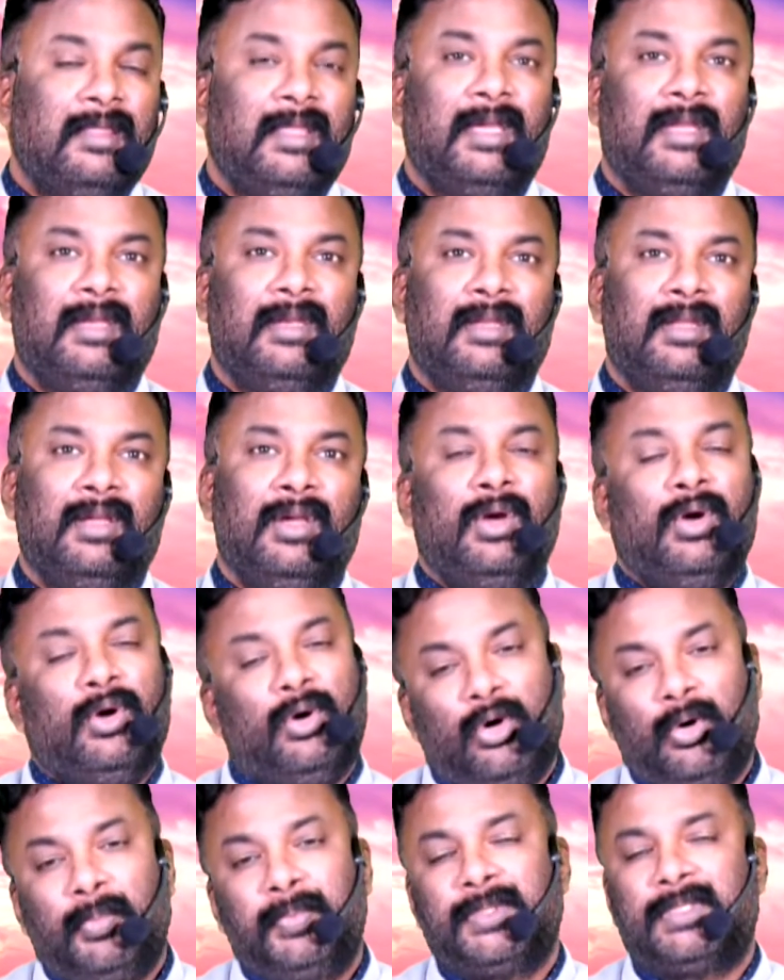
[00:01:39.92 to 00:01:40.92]
then
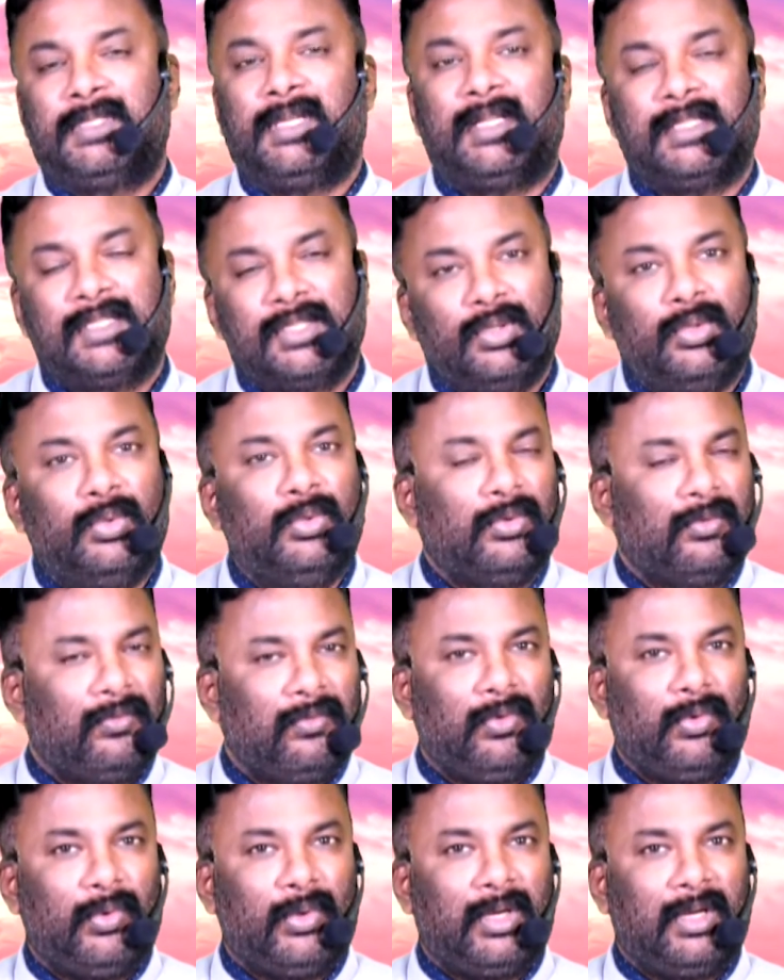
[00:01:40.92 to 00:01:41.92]
hope starts
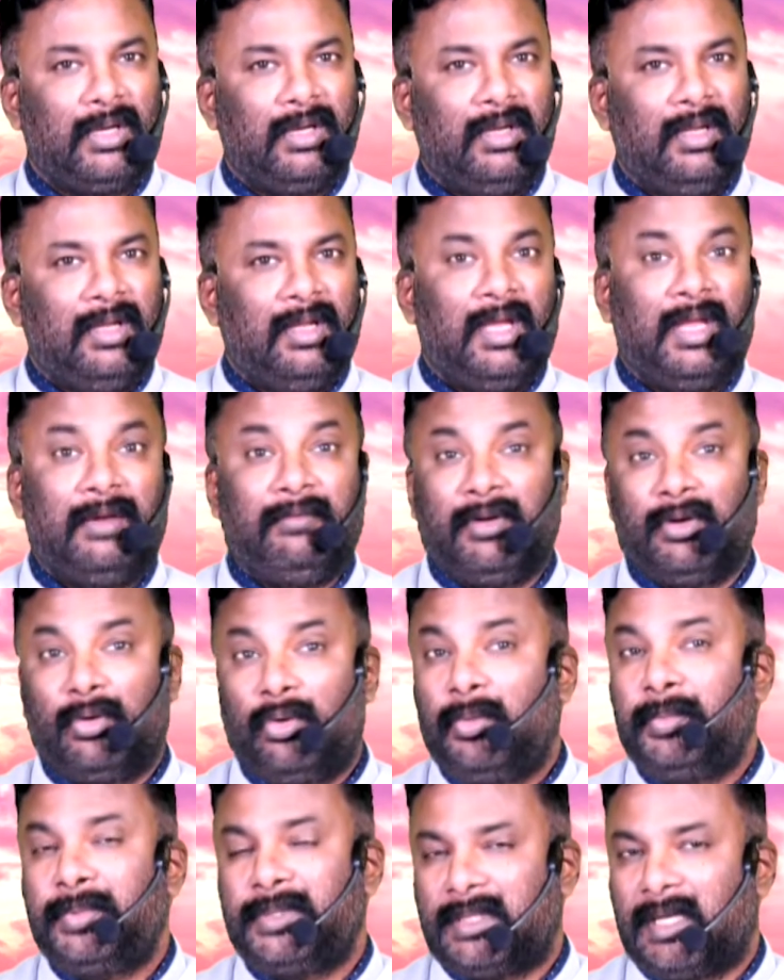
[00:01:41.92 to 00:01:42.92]
overflowing. And when
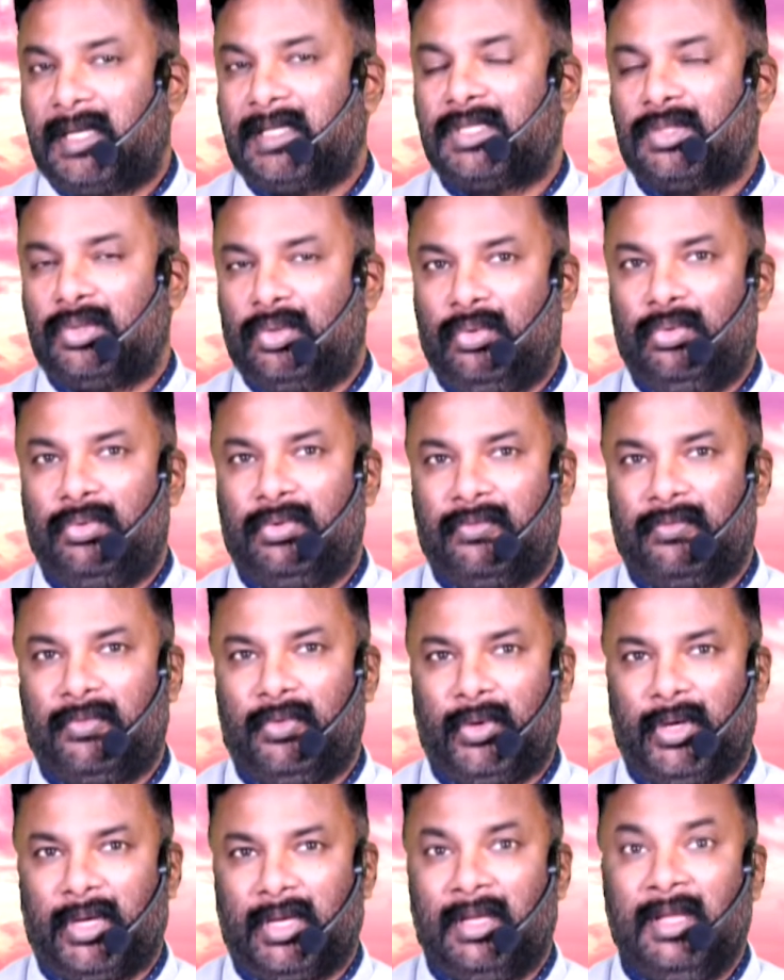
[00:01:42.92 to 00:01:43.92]
hope starts
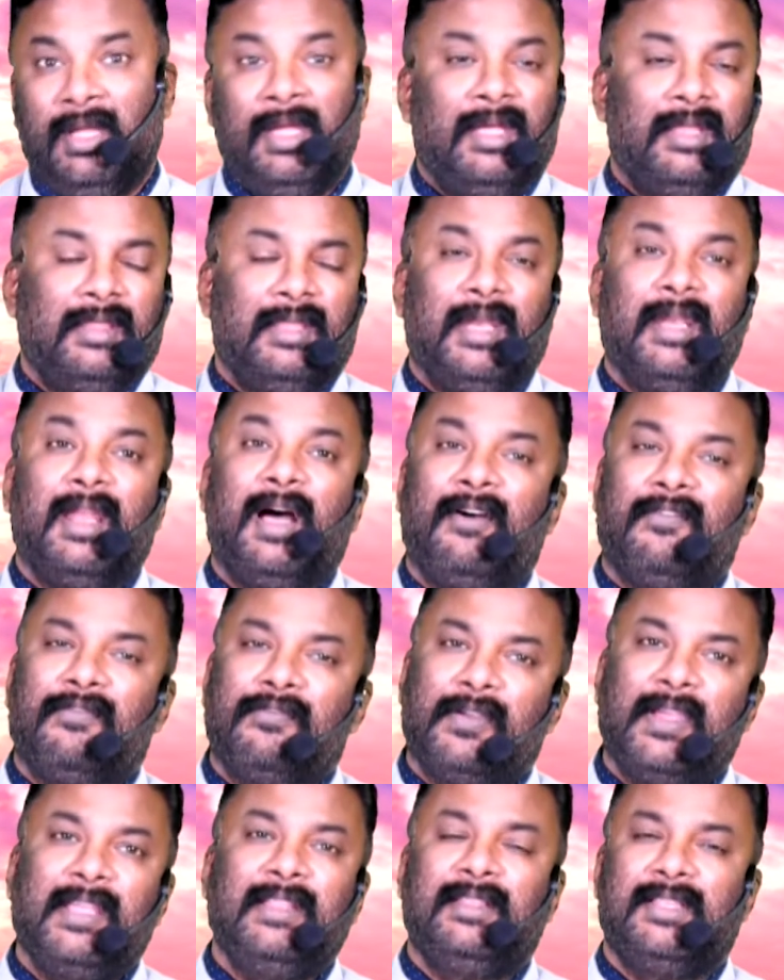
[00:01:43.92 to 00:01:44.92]
overflowing, then our
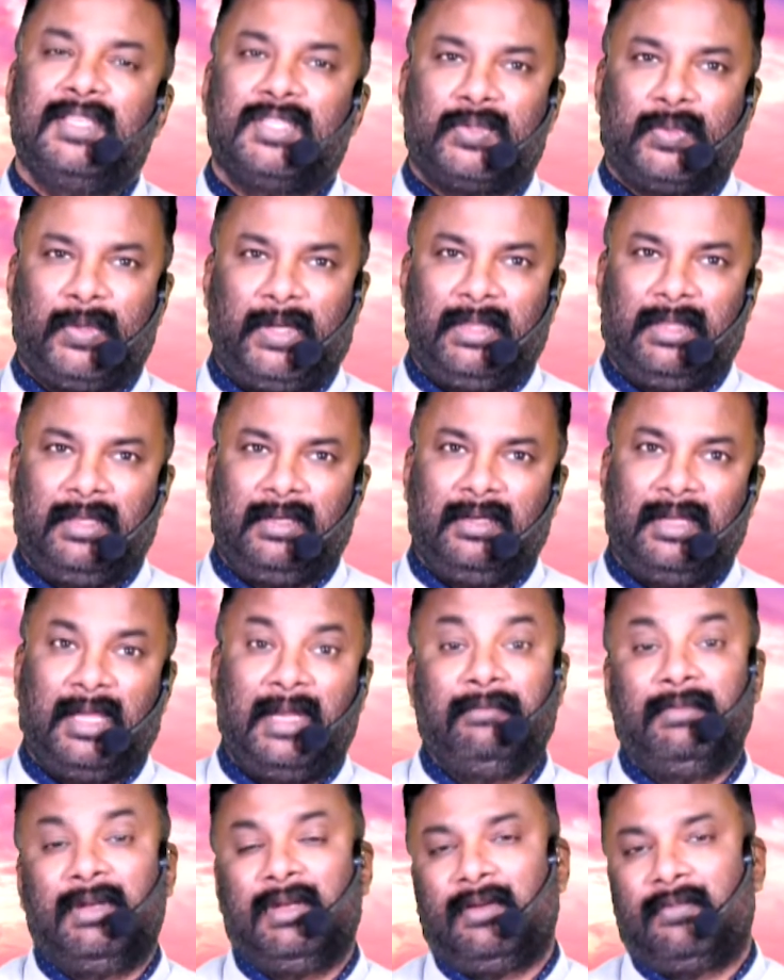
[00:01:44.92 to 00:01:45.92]
faith is strengthened.
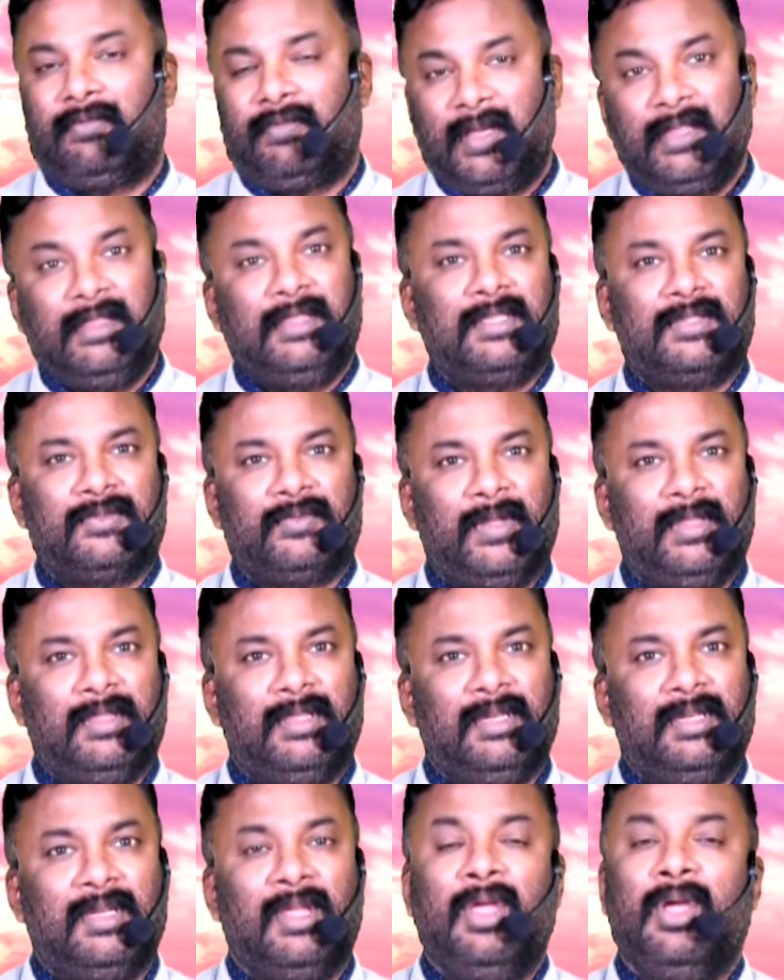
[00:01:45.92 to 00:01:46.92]
And when our faith is
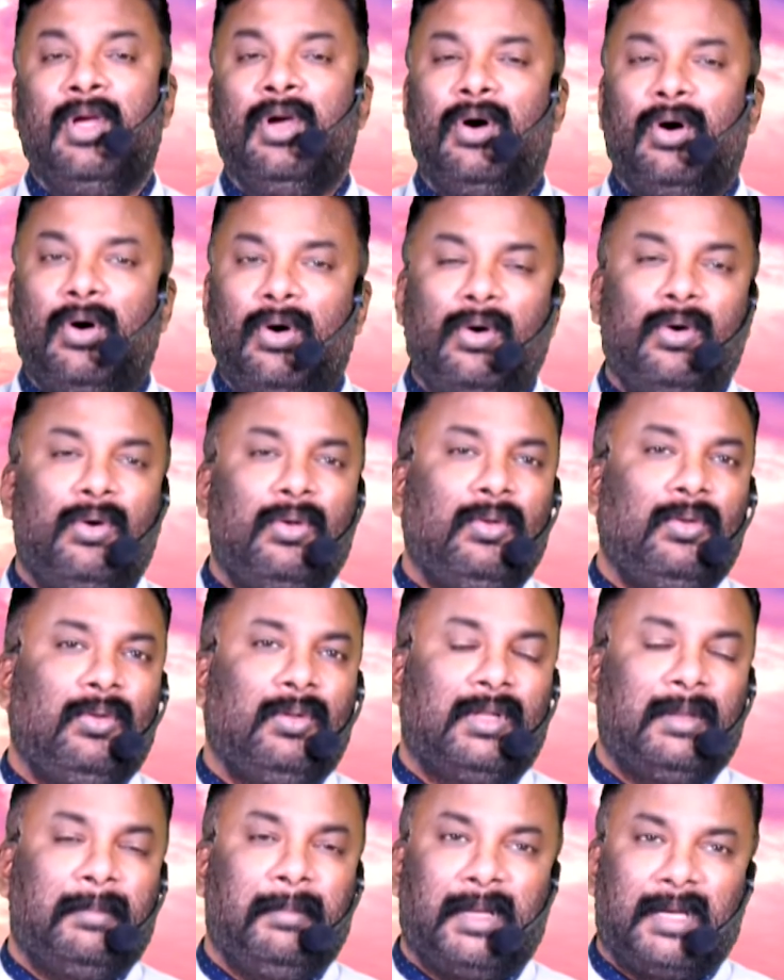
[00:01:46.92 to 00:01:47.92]
strengthened,
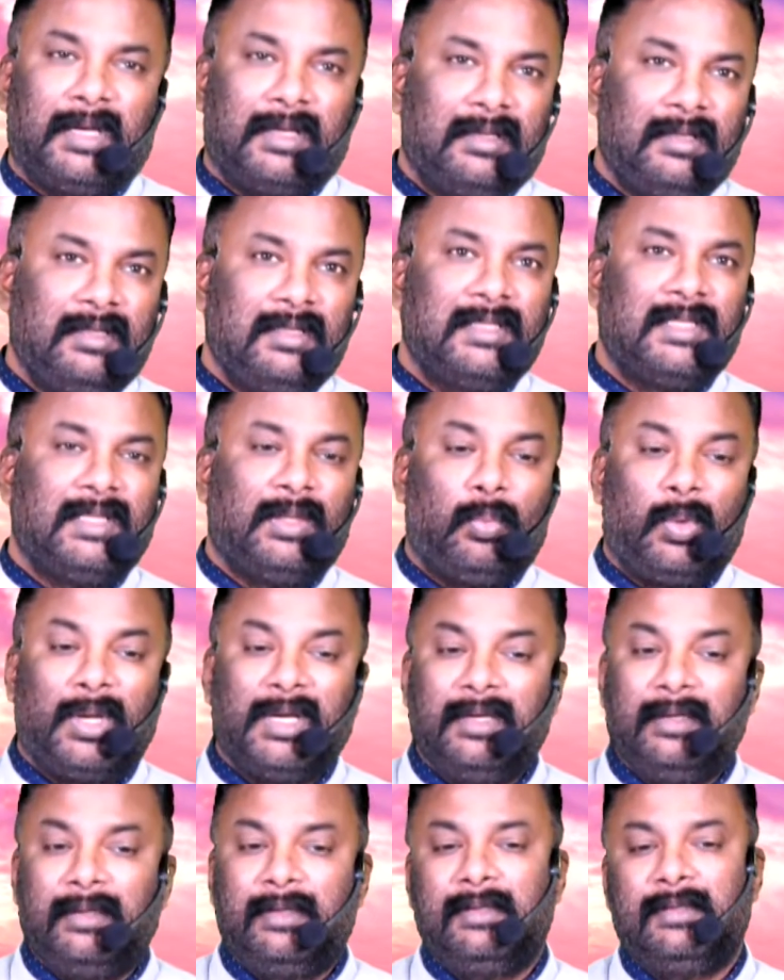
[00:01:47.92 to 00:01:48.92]
all the miracles and the
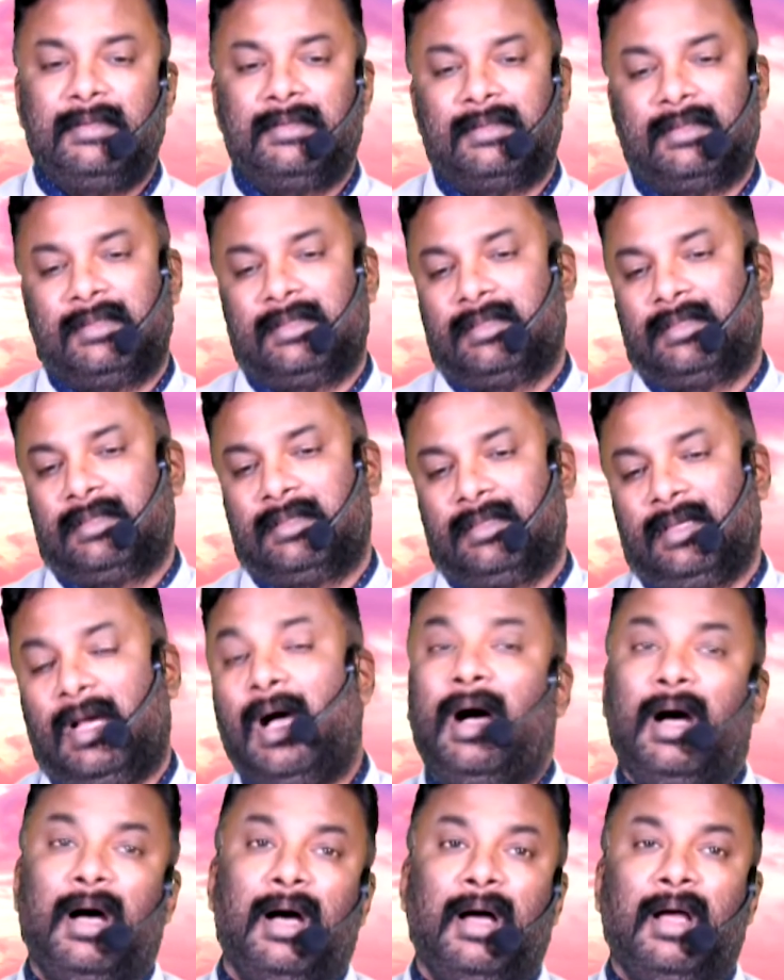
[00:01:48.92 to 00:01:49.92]
wonders
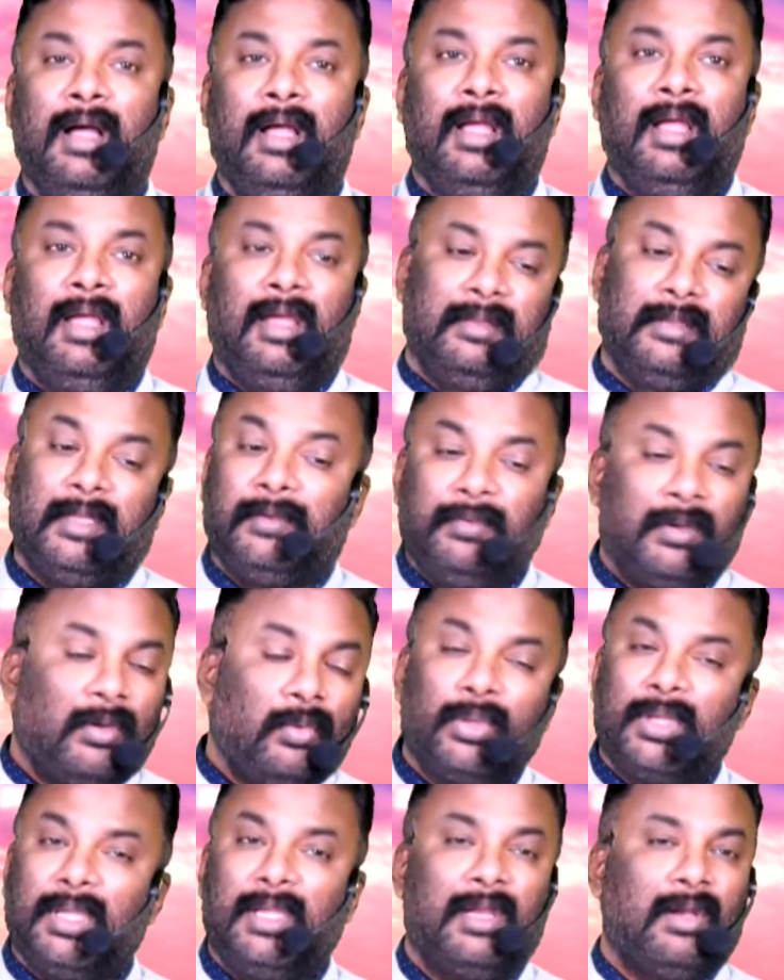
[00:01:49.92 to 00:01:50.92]
that we're
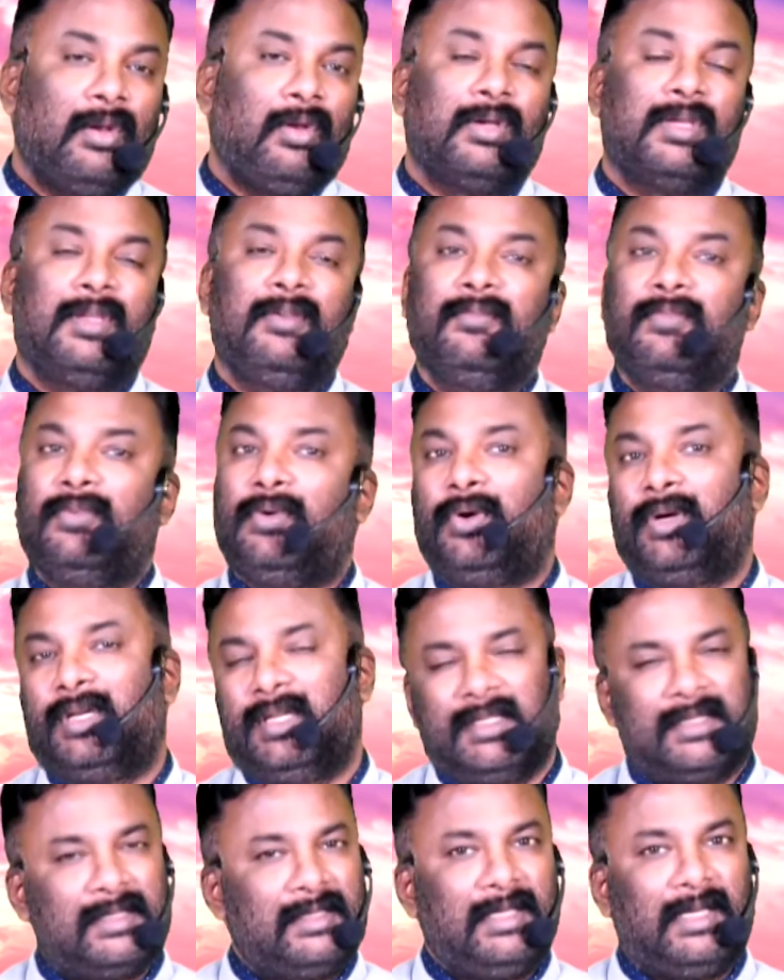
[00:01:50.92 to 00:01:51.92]
looking and longing for
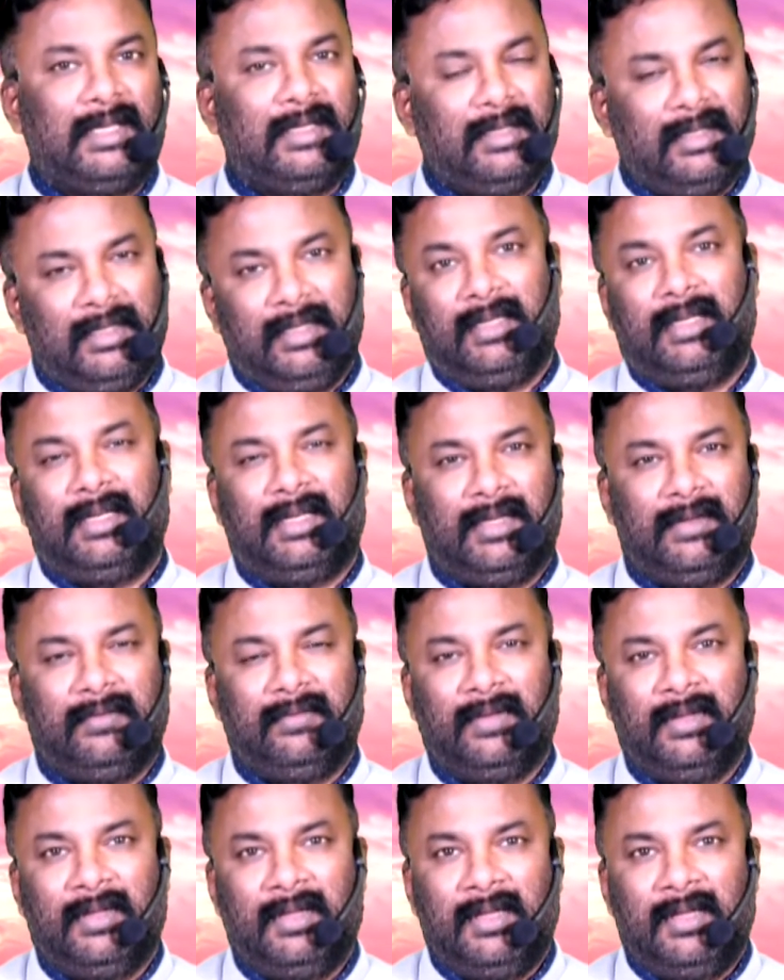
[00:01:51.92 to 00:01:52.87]
is done in our life.